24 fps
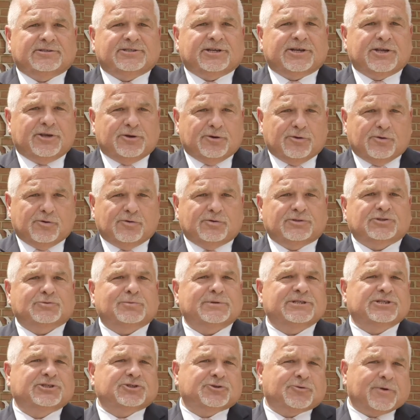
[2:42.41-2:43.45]
to use
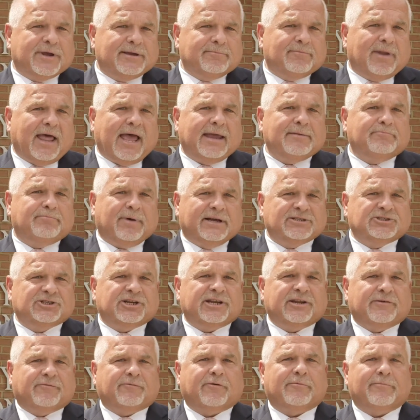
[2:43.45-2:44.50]
with streamlined
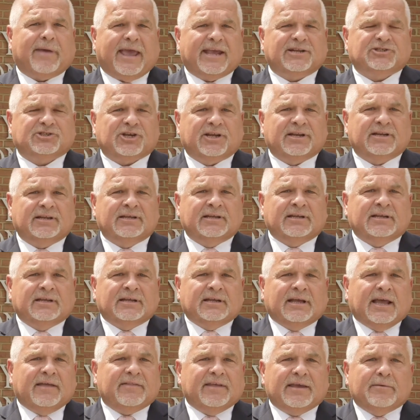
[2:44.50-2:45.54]
budget information
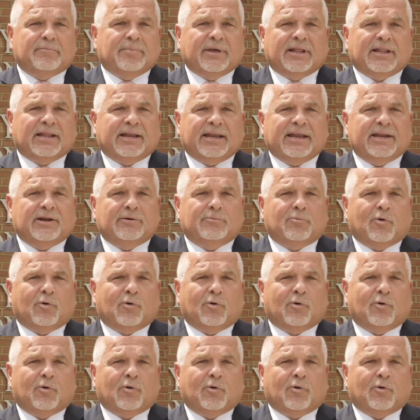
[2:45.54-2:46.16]
and the ability to